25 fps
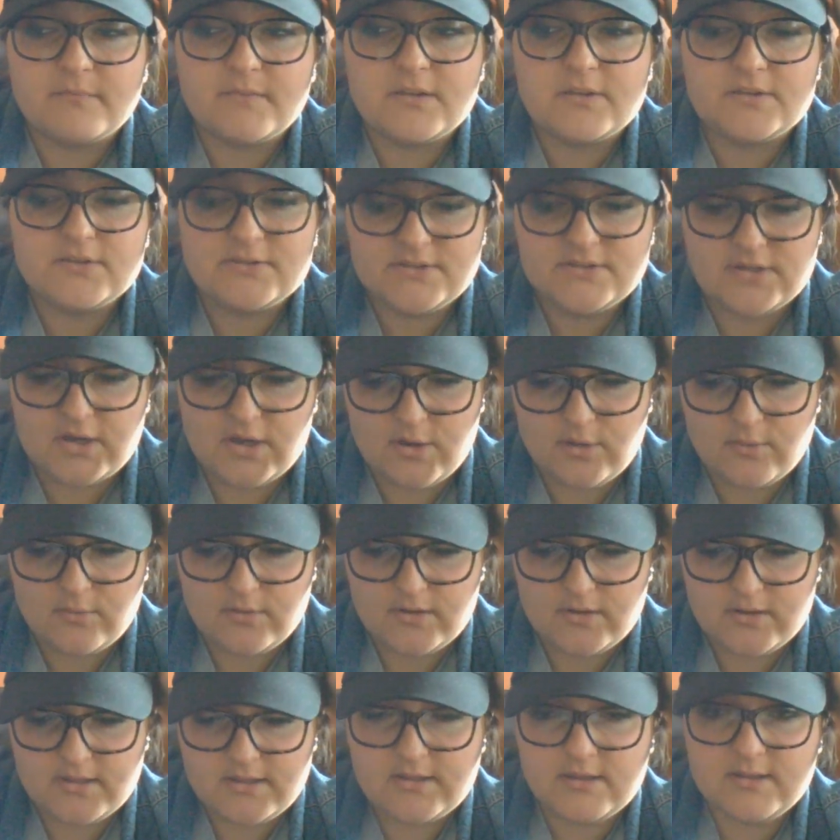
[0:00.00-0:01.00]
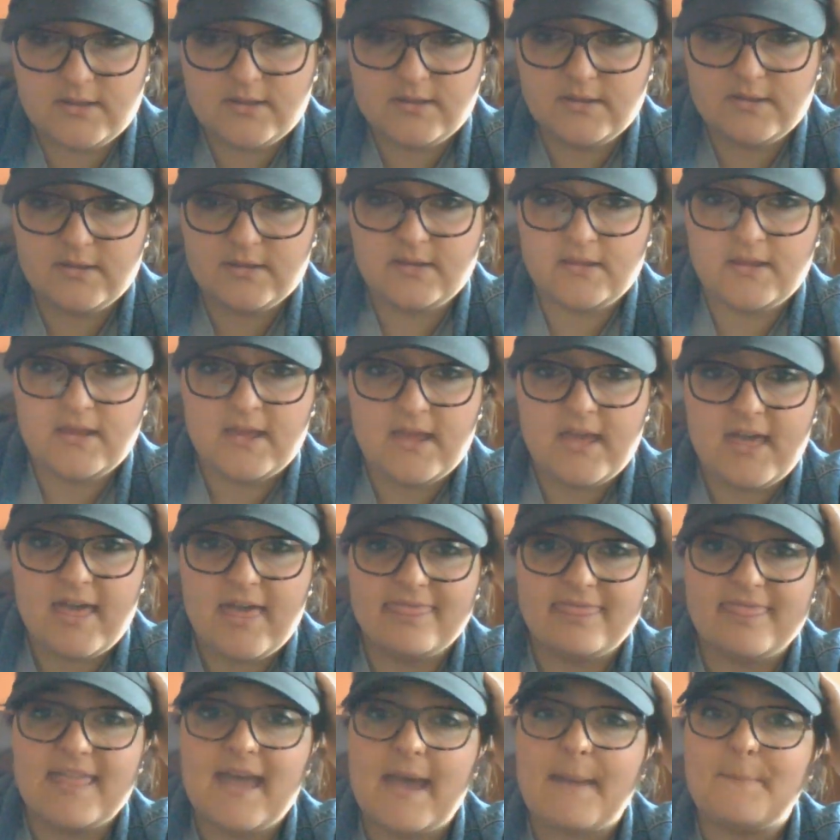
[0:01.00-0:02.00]
So
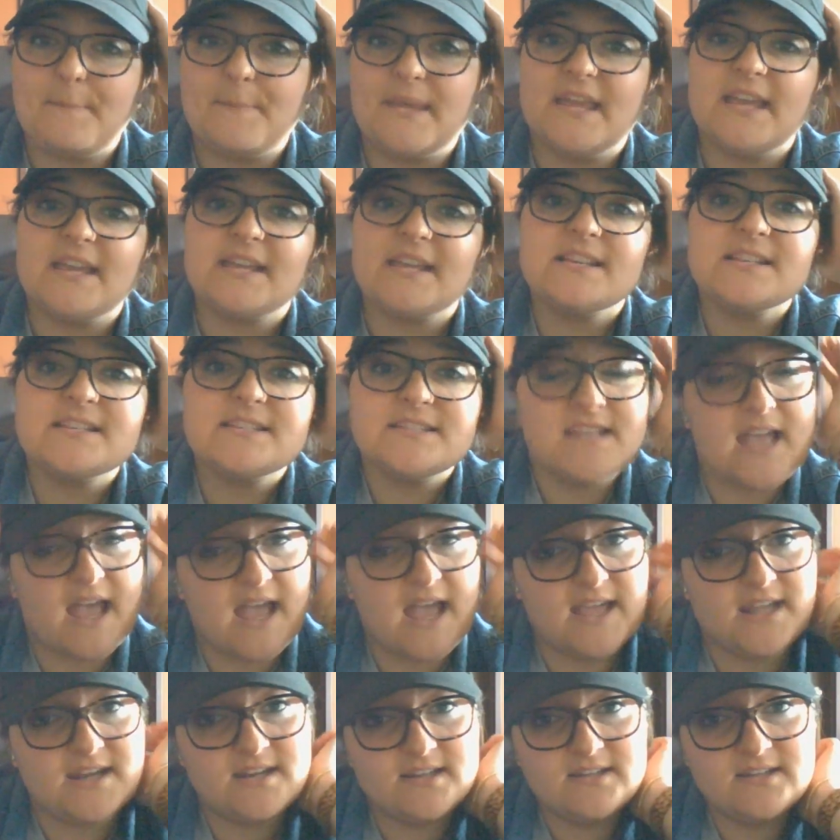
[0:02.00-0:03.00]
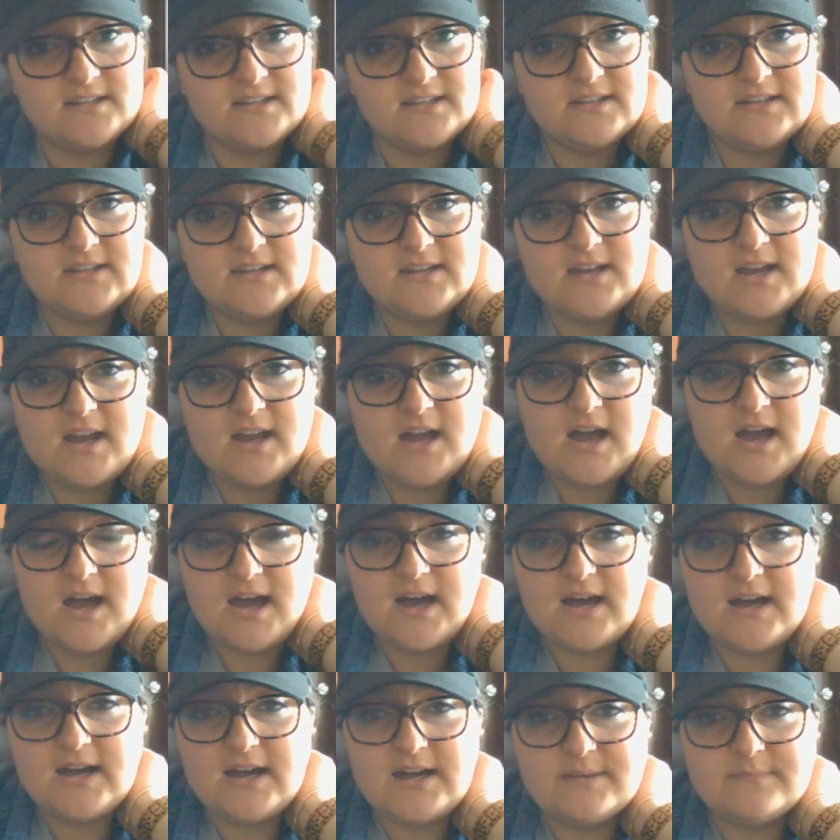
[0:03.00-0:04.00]
that being said,
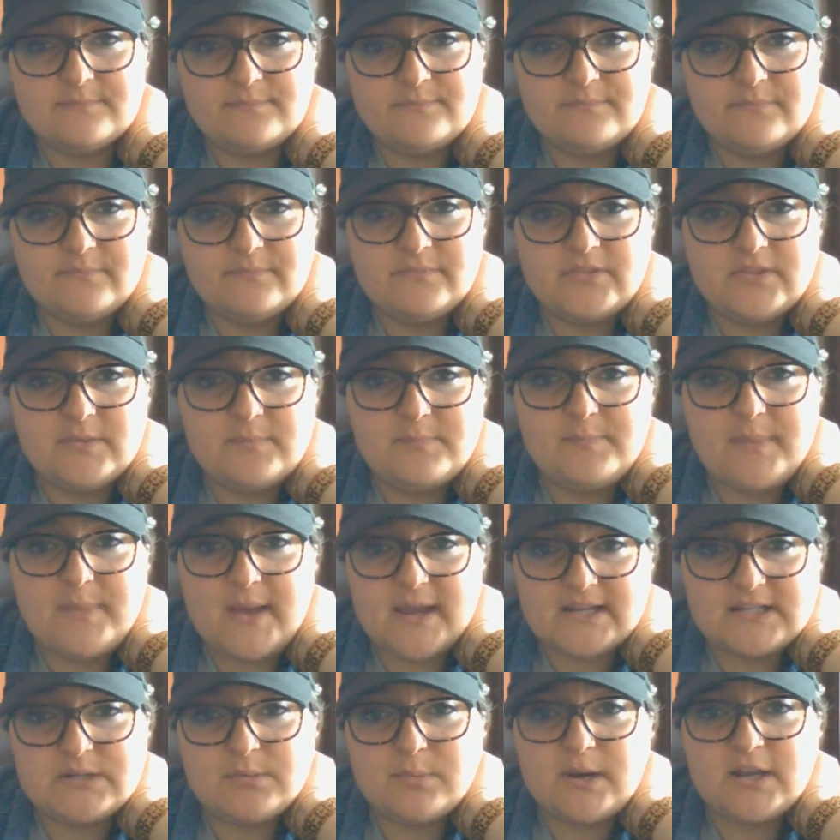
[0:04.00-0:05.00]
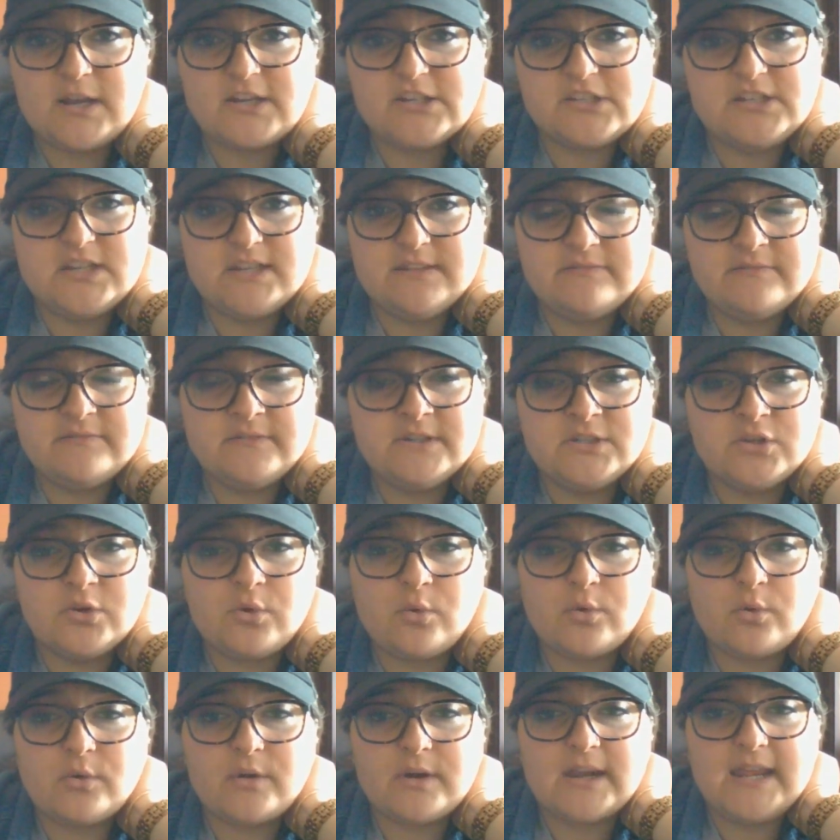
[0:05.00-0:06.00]
the Beck Depression
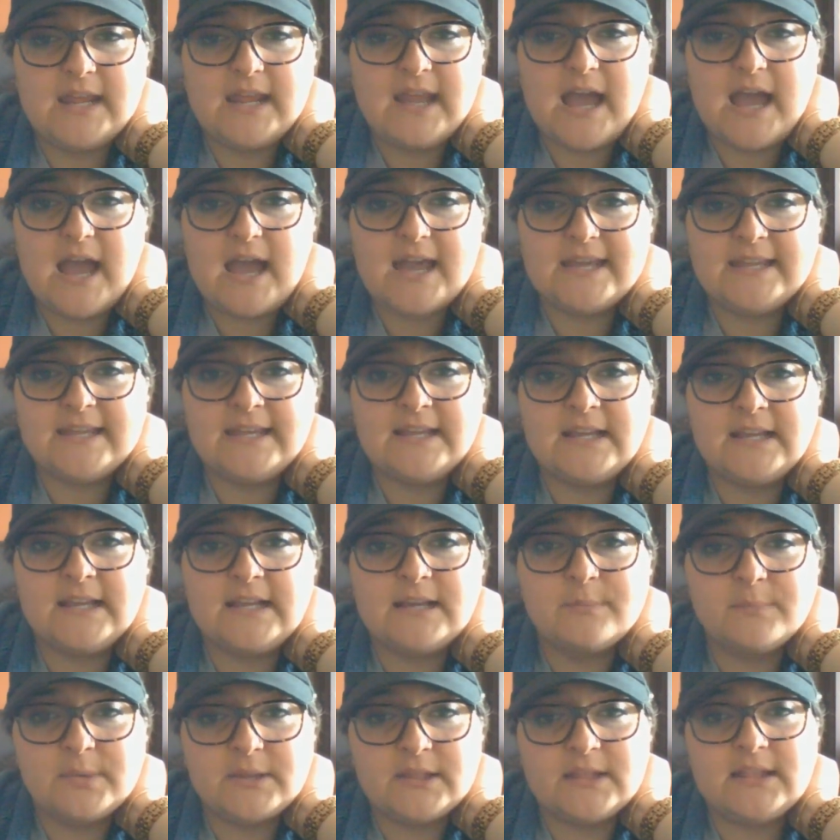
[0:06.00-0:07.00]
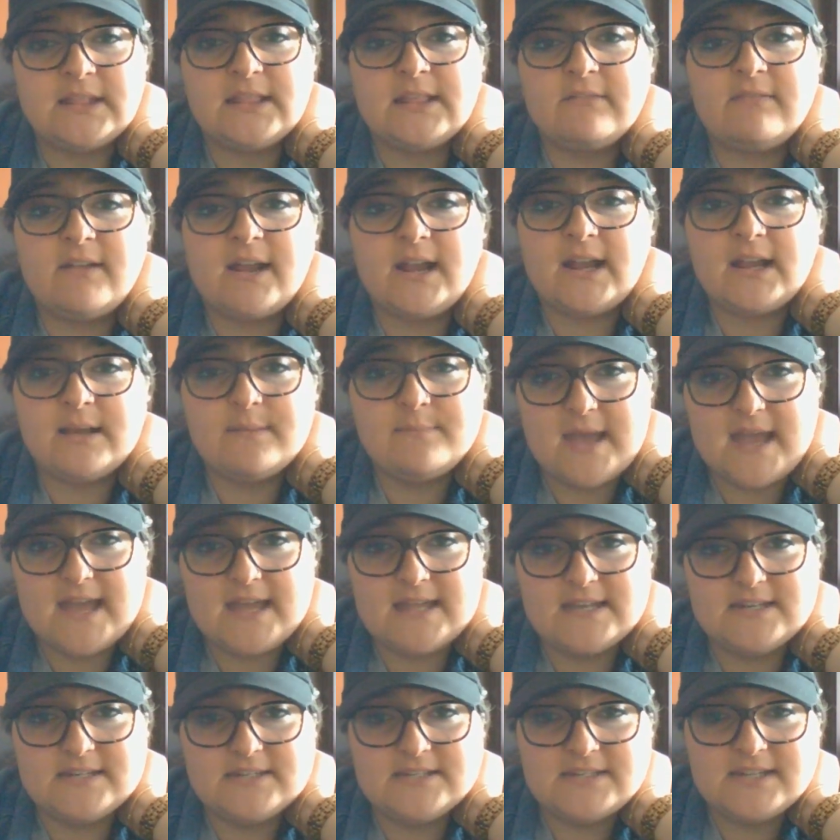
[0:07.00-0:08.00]
Inventory I completely
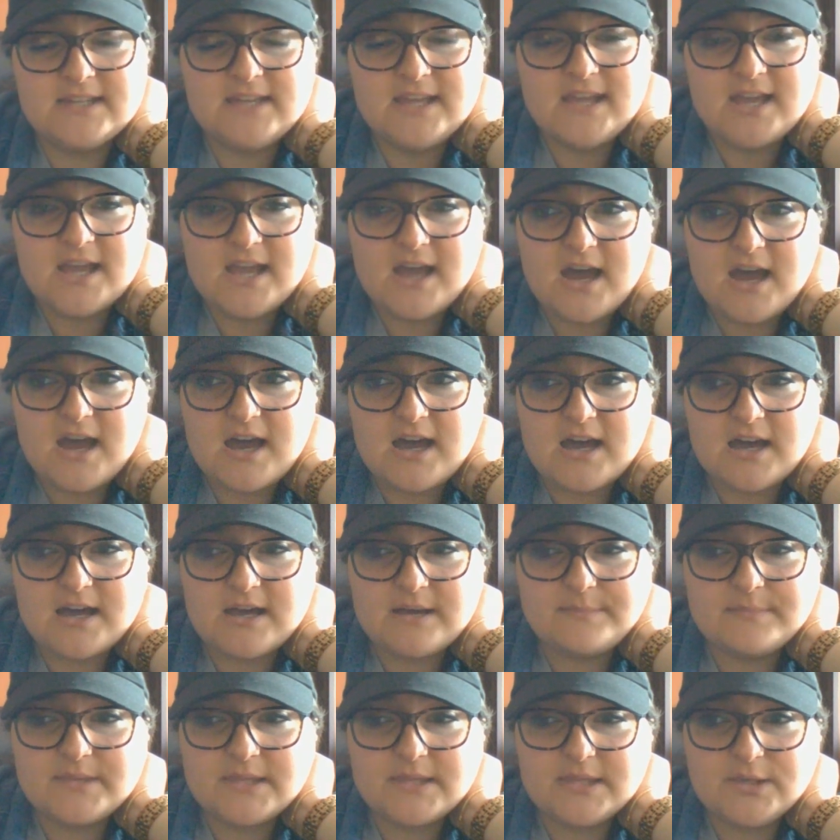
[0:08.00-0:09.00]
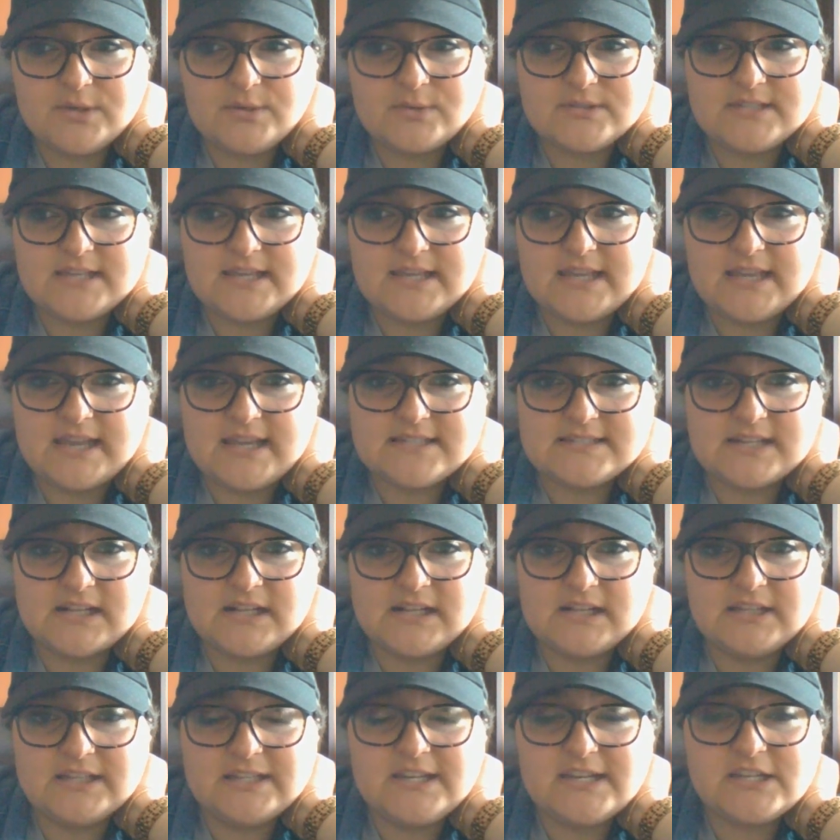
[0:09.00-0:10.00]
recommend using as a
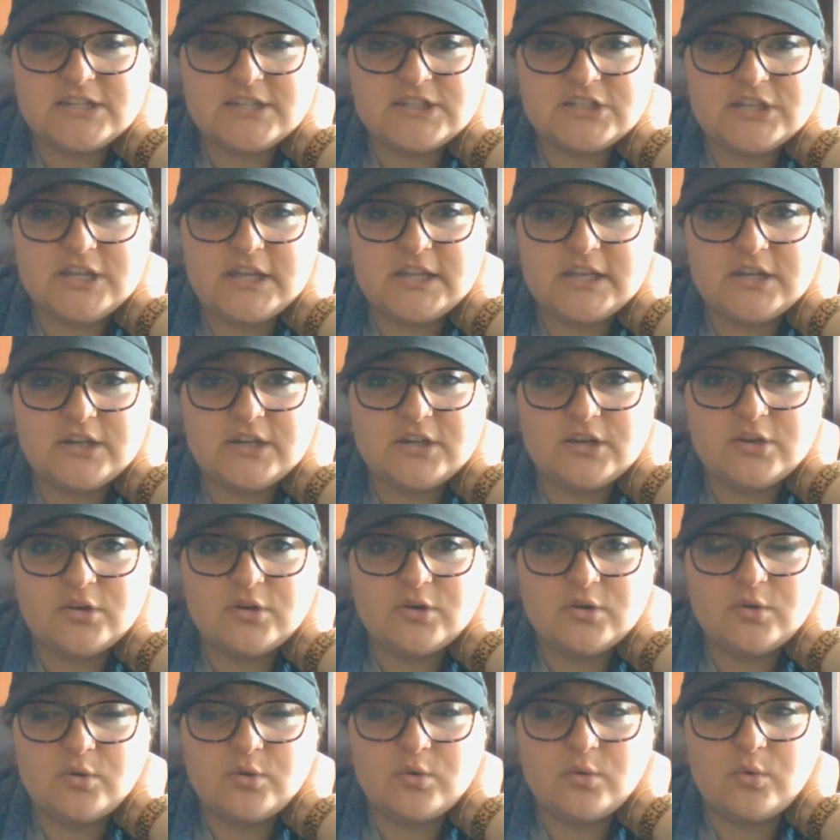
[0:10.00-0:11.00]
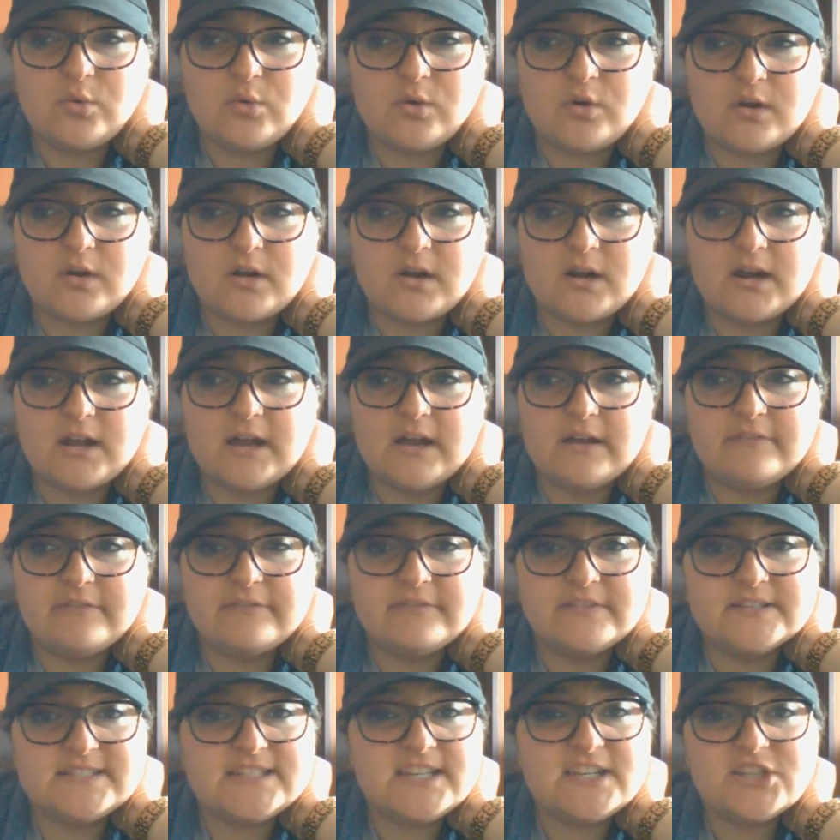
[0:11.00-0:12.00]
clinician or a
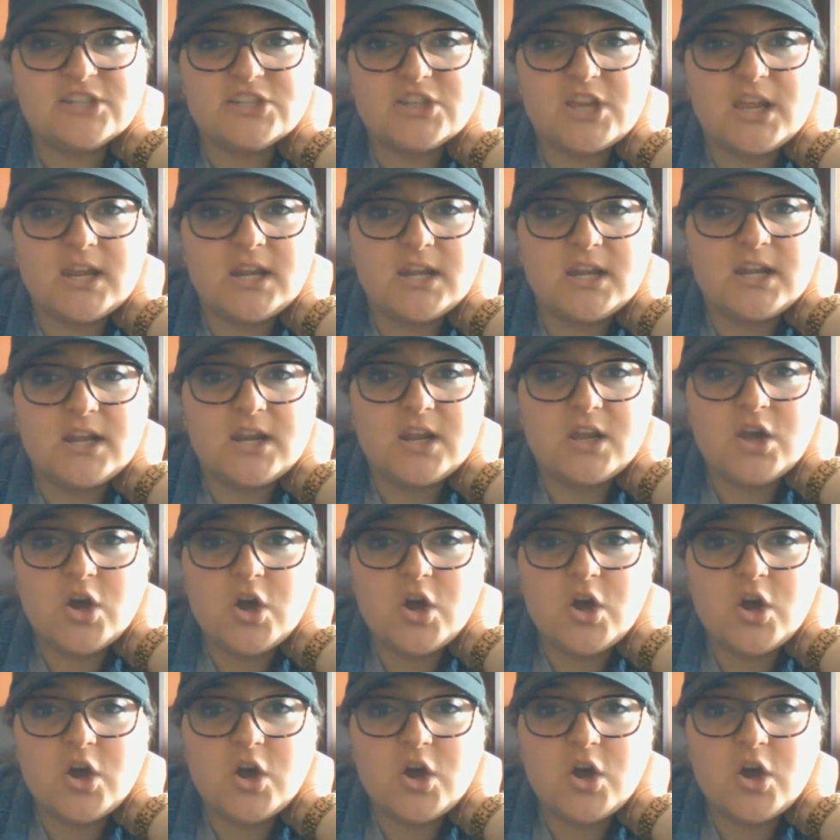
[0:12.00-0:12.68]
physician,